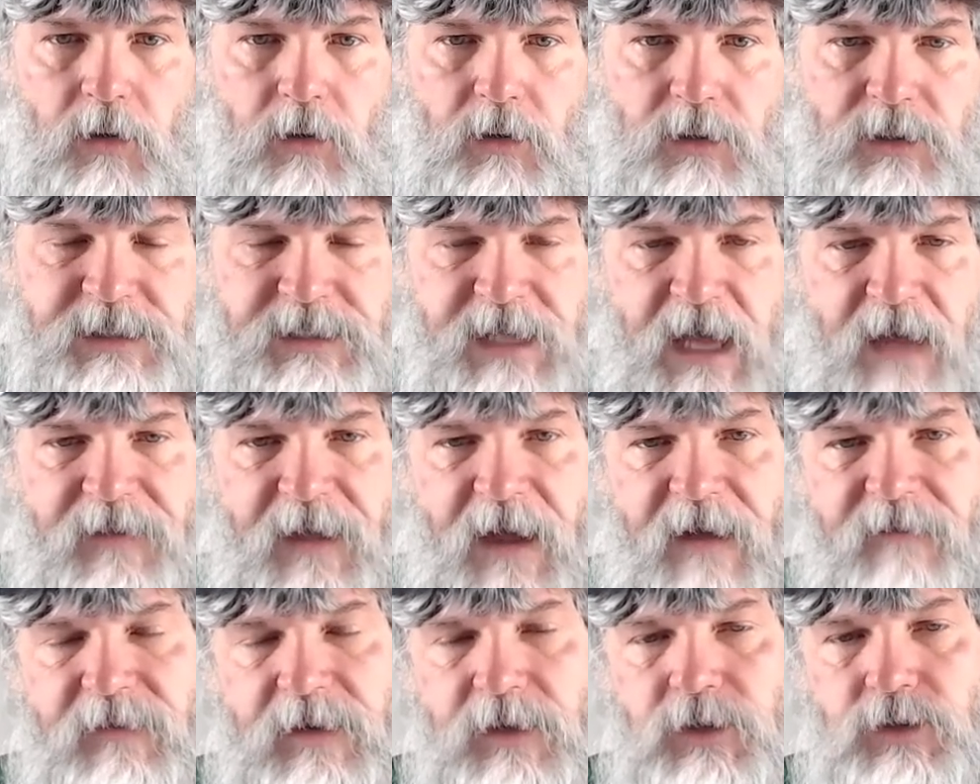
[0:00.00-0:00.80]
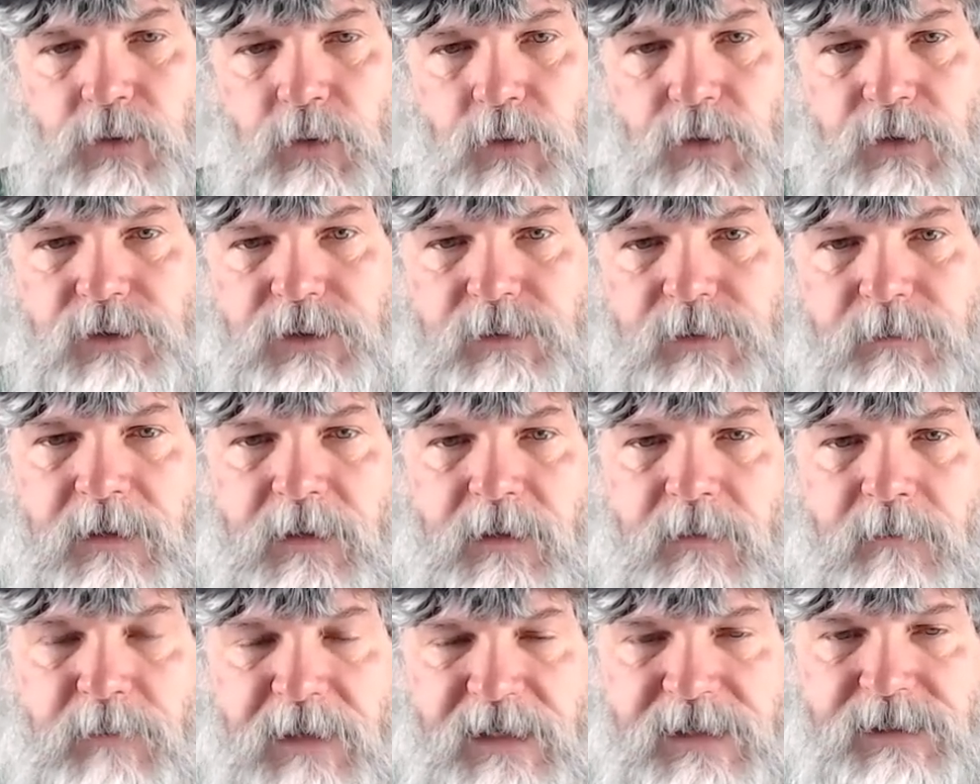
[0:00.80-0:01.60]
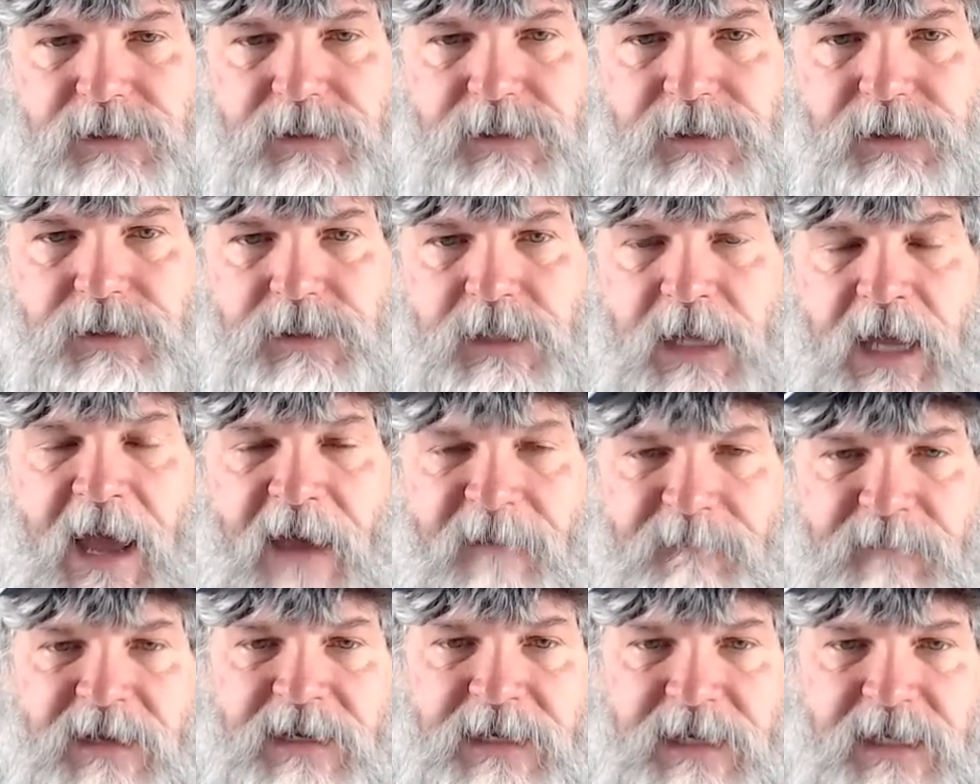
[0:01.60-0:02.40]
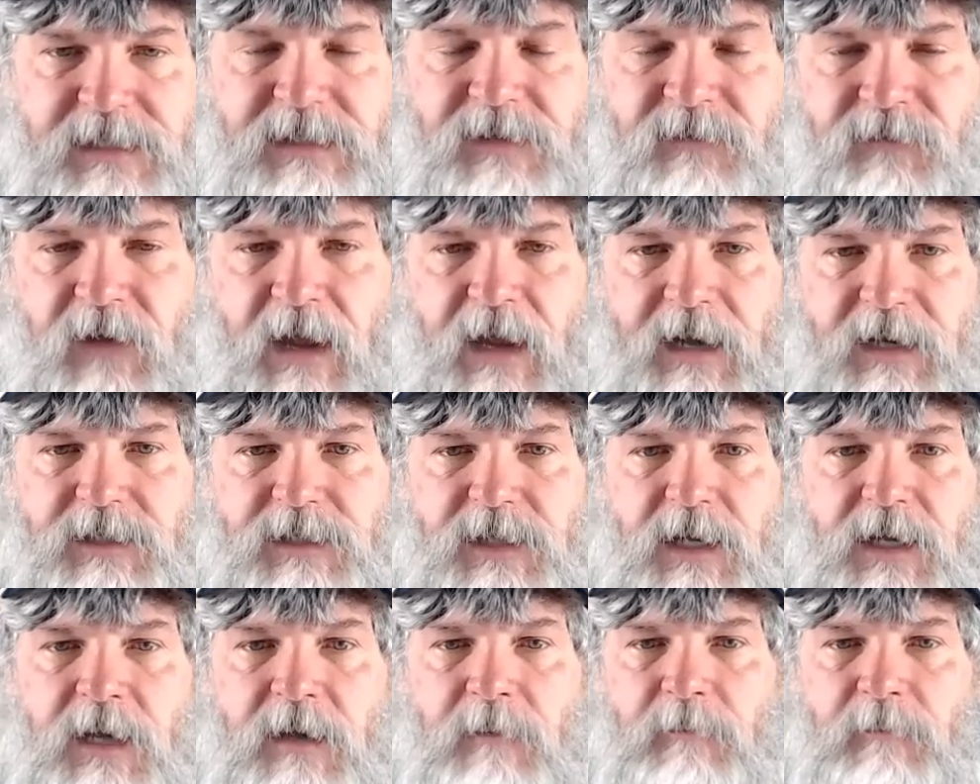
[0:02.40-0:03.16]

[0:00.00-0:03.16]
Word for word: South African tourism businesses have been disadvantaged